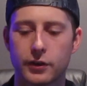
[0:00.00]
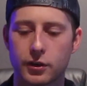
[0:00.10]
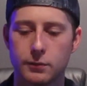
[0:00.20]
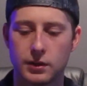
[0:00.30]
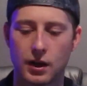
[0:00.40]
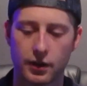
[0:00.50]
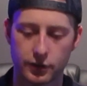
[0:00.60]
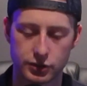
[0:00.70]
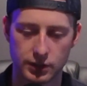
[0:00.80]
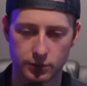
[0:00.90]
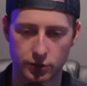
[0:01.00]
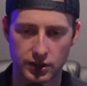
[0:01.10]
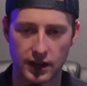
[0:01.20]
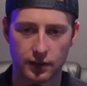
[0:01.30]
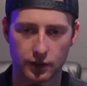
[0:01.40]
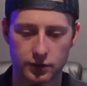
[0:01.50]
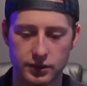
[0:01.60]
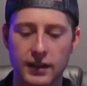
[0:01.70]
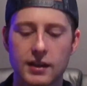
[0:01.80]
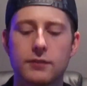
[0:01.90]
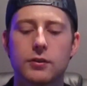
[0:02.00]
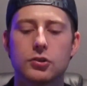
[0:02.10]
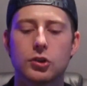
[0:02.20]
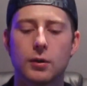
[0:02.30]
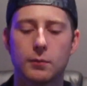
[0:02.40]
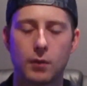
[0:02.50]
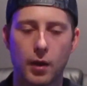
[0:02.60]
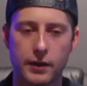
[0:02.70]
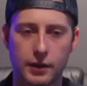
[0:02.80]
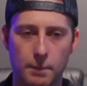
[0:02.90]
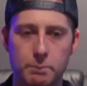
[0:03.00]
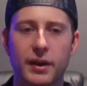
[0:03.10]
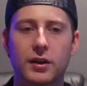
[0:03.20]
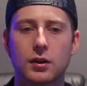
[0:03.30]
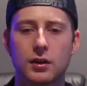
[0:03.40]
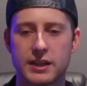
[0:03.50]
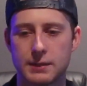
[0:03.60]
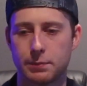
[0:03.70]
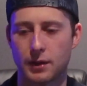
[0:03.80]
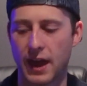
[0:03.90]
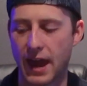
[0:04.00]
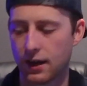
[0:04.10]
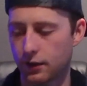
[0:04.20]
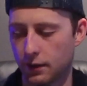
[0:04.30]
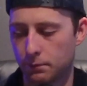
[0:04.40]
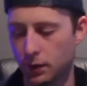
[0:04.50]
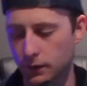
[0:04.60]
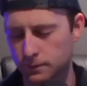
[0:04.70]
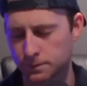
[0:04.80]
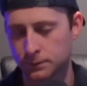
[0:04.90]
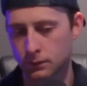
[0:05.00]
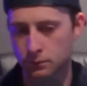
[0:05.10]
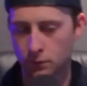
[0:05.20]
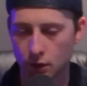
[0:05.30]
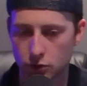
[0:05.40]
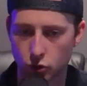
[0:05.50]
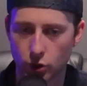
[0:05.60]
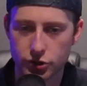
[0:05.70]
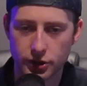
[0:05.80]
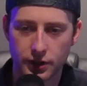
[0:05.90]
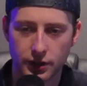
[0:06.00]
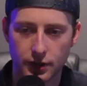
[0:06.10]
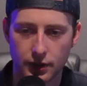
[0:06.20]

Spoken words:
There could be other teams that take even a bigger leap ahead of them. But Georgia,